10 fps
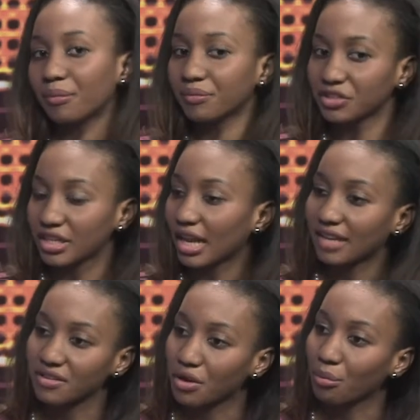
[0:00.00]
She
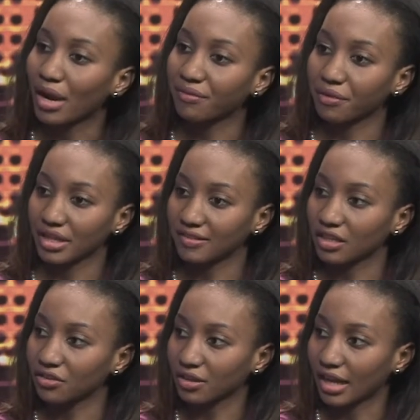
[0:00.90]
has a nonprofit
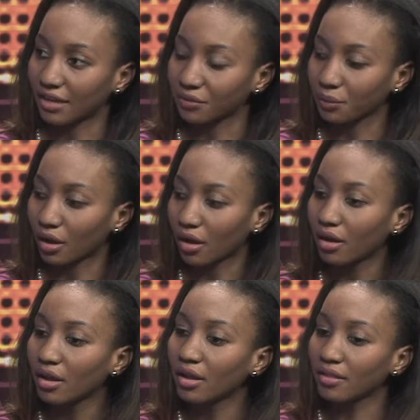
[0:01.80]
organization as well
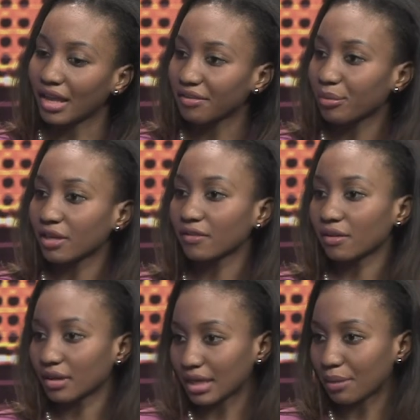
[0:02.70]
that's based
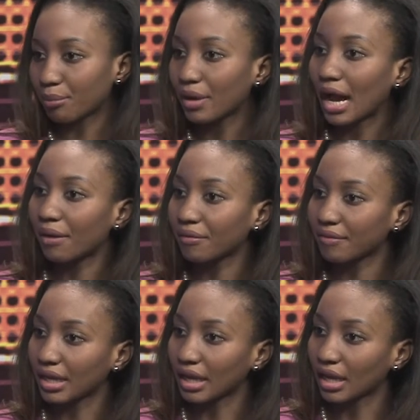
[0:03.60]
on
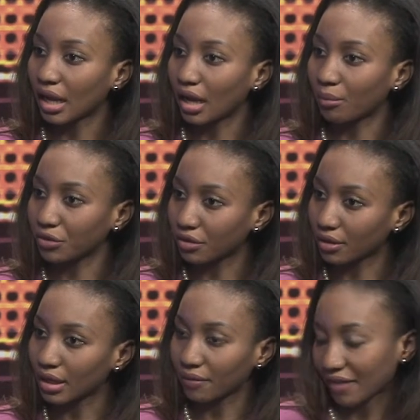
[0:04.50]
empowering
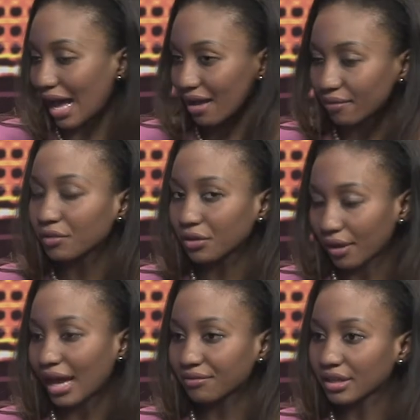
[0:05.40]
young
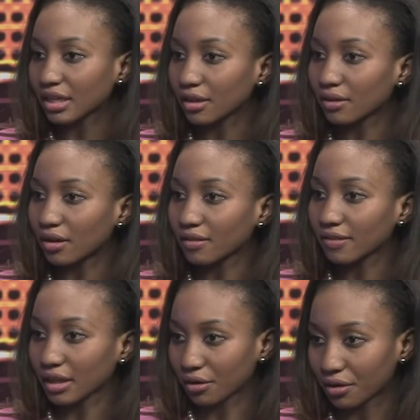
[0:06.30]
African adults,
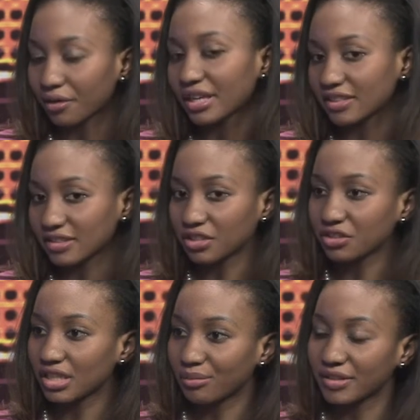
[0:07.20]
and her
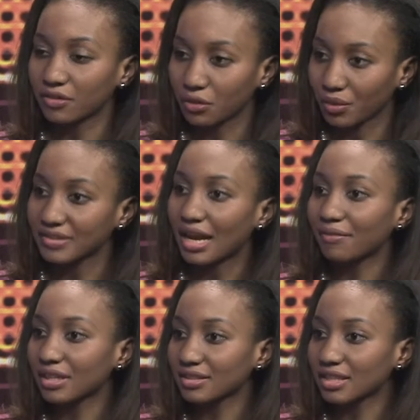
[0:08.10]
organization name is US
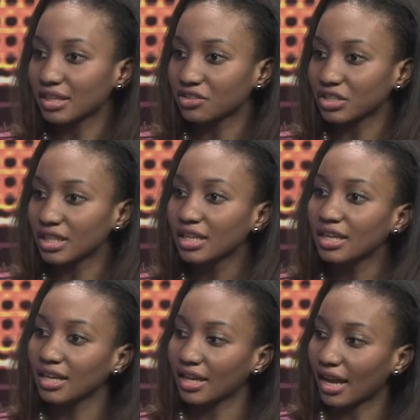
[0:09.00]
Africa Synergy.
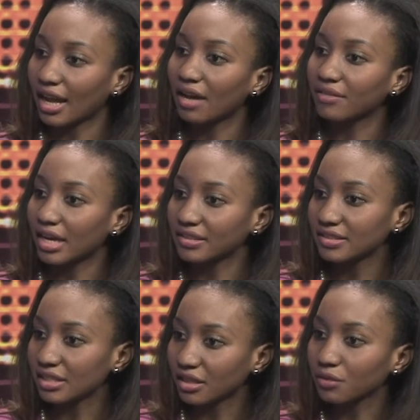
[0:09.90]
And I have
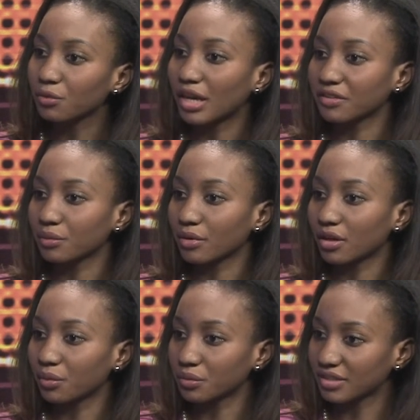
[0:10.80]
Isia too as
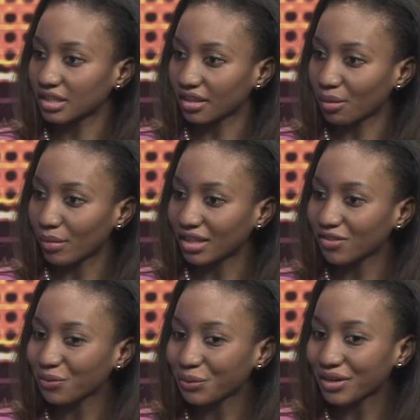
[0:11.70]
well, who's another
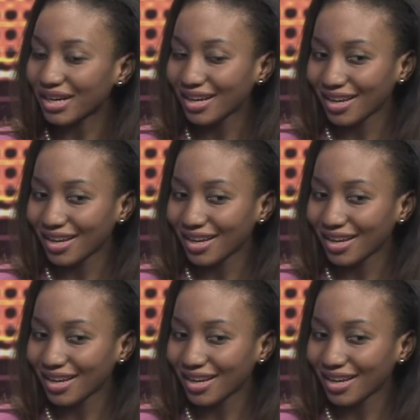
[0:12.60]
mentor.